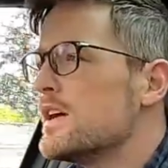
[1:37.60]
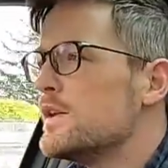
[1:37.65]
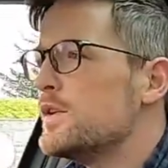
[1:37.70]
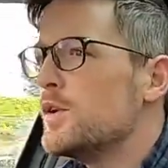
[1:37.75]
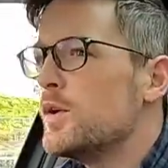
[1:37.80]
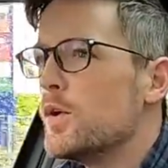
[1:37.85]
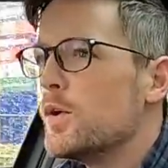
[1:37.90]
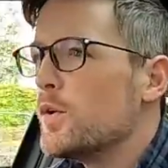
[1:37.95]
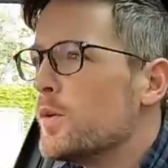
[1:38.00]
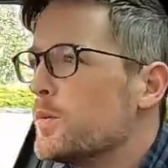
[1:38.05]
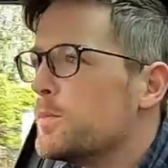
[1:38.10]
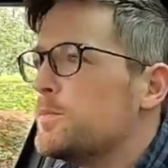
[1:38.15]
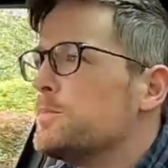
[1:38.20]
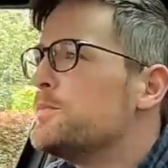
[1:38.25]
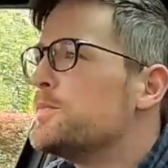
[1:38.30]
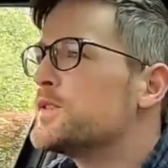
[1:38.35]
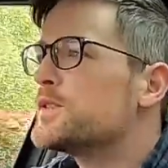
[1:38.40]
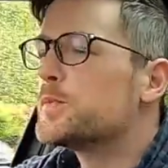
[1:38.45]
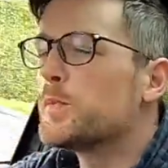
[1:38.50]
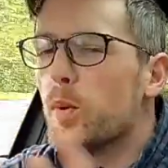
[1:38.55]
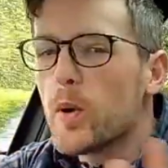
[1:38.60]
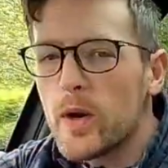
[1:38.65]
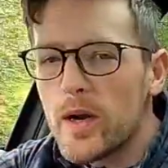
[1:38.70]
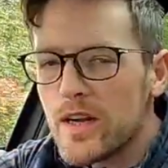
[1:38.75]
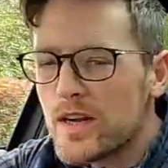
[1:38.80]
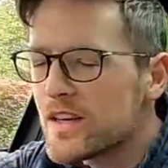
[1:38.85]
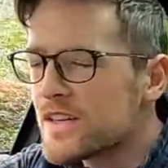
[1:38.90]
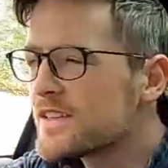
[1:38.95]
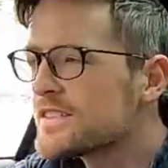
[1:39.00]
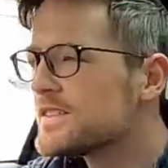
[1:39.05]
no
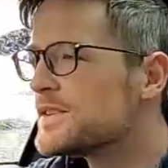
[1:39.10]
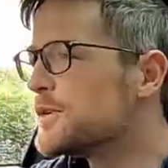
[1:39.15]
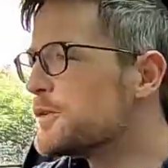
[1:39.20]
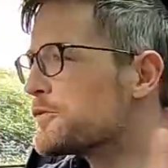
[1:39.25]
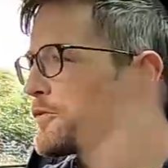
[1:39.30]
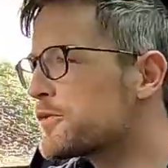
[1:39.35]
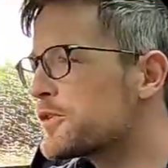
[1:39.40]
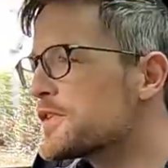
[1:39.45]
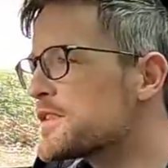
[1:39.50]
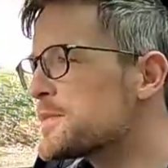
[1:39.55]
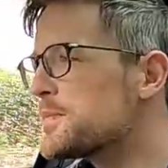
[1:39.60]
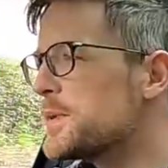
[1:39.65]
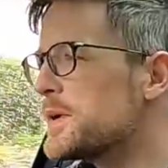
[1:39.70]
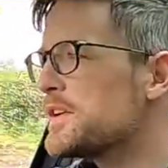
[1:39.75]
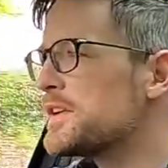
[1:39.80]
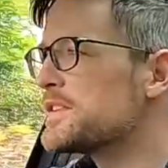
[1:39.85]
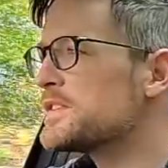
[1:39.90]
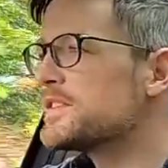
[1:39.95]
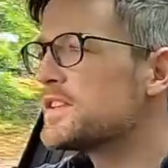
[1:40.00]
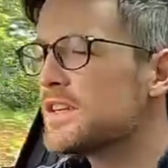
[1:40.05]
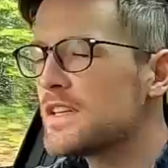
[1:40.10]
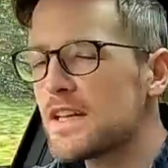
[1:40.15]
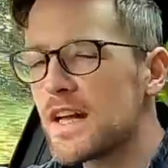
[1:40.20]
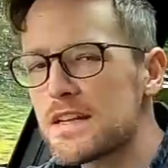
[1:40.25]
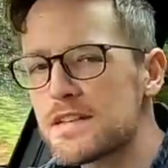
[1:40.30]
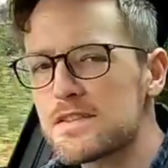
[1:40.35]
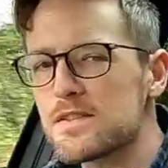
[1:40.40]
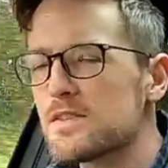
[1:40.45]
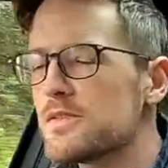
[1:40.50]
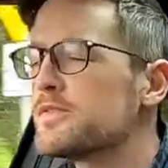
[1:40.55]
spoilers, no front splitters, none of
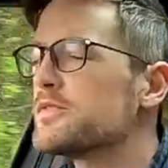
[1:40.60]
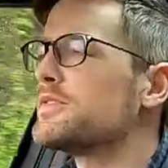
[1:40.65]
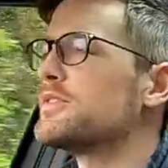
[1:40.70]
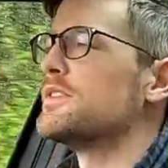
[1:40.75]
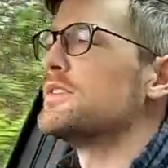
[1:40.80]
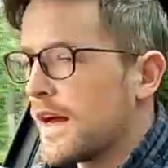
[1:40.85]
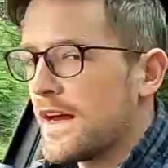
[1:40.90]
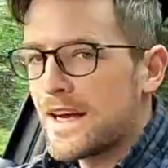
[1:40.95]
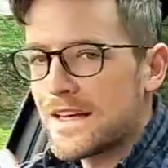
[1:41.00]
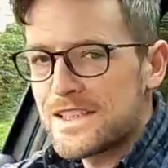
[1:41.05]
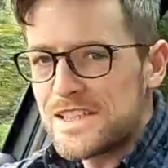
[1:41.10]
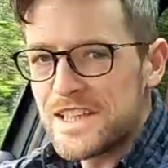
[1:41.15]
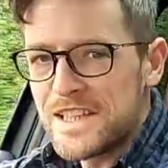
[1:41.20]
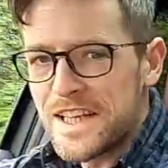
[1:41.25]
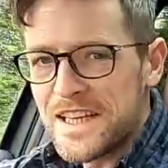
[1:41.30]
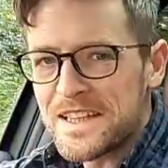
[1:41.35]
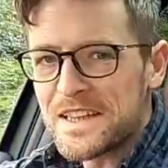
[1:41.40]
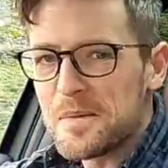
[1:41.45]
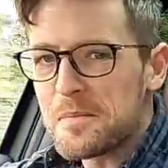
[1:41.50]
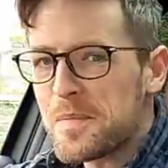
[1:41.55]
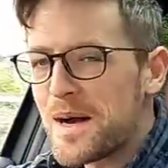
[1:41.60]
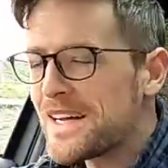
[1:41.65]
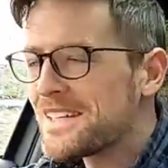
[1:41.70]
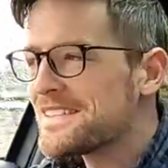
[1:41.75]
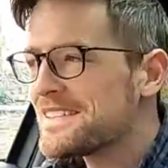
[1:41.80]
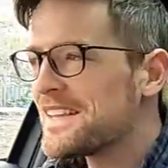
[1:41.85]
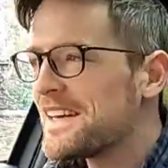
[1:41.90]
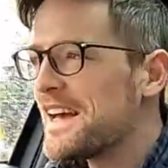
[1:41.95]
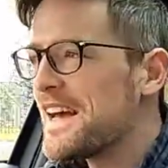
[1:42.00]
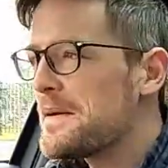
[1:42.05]
that stuff. I actually think the
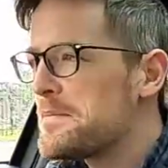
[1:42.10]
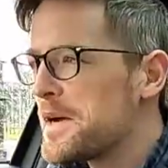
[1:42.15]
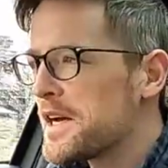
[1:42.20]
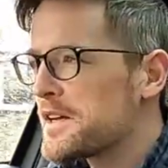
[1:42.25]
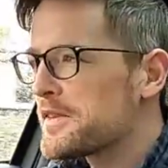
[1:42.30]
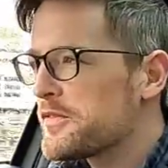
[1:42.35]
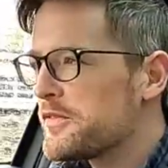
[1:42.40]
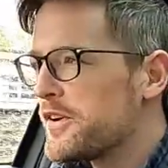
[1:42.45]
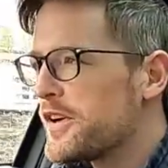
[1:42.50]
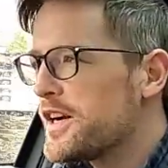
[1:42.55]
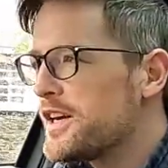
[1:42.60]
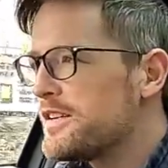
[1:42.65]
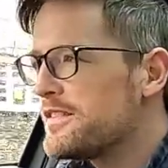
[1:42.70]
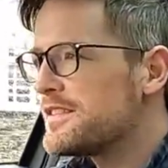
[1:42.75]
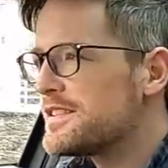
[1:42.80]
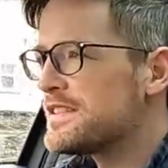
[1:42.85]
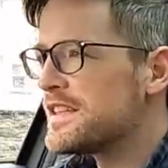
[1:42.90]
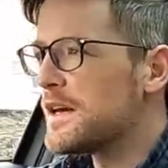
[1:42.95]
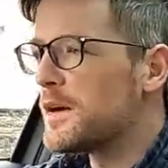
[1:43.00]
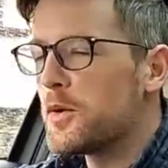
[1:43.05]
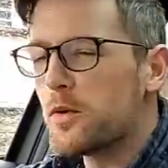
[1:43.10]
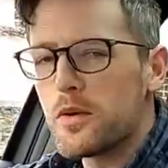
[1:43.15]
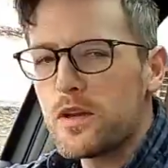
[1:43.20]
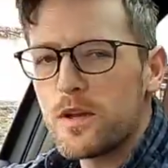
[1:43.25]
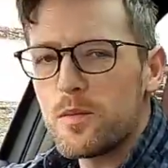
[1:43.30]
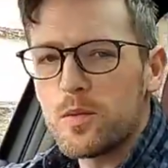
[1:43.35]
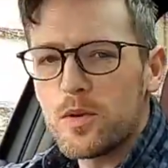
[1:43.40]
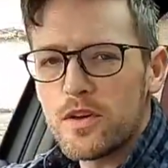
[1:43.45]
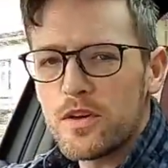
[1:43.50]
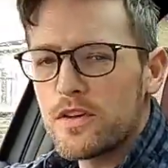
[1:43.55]
Mazda MX-5 is the
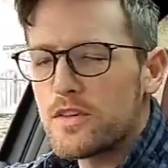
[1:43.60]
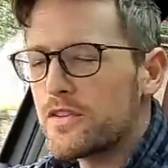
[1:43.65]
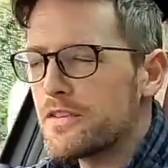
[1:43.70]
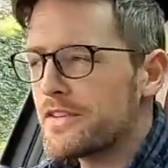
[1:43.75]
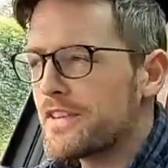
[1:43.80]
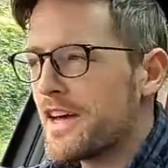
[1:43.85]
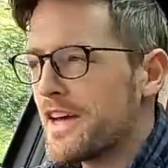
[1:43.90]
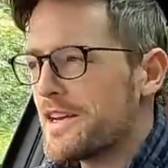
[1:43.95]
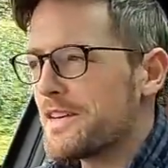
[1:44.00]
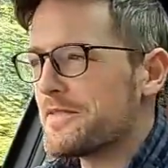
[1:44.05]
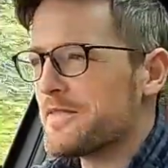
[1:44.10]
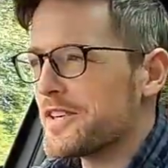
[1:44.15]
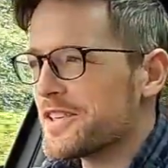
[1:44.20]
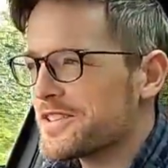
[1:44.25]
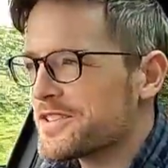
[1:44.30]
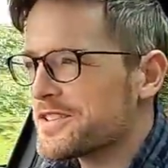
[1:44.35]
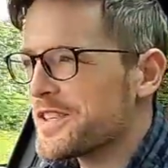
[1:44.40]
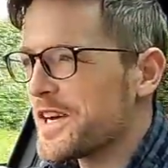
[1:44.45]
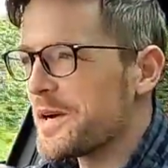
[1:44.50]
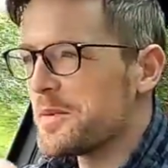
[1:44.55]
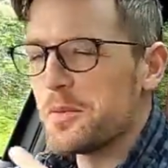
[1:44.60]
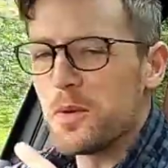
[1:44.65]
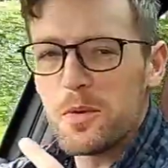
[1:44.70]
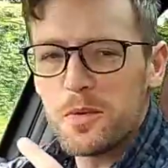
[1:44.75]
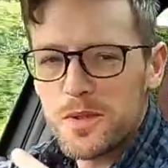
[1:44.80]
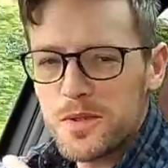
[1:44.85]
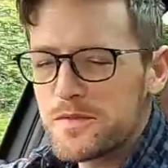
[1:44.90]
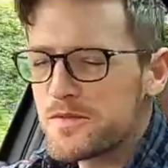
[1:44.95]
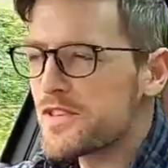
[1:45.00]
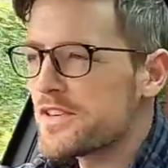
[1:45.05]
only 100th anniversary I
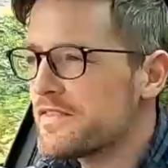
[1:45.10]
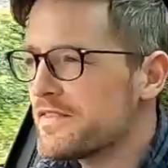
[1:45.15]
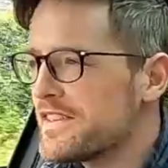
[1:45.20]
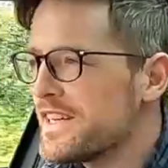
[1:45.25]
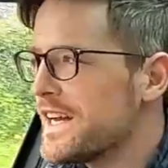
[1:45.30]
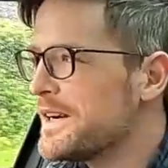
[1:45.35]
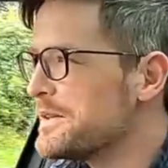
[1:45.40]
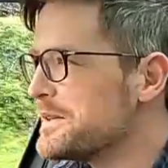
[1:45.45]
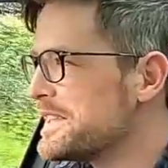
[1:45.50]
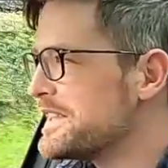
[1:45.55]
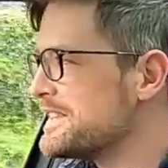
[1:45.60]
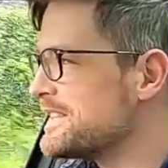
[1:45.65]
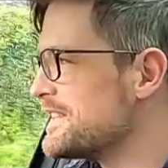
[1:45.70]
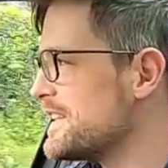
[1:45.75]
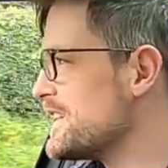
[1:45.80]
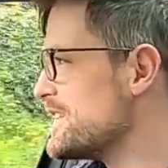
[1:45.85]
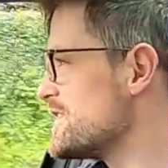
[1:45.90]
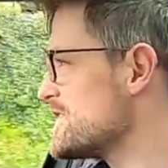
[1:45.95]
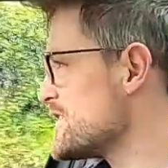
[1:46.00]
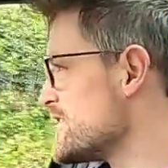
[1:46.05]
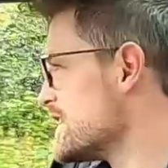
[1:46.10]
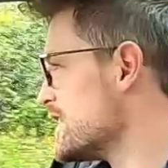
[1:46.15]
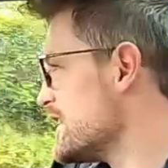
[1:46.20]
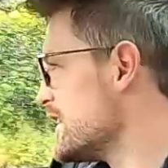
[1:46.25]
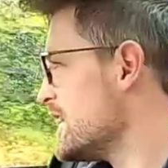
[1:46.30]
won't have driven now at this stage,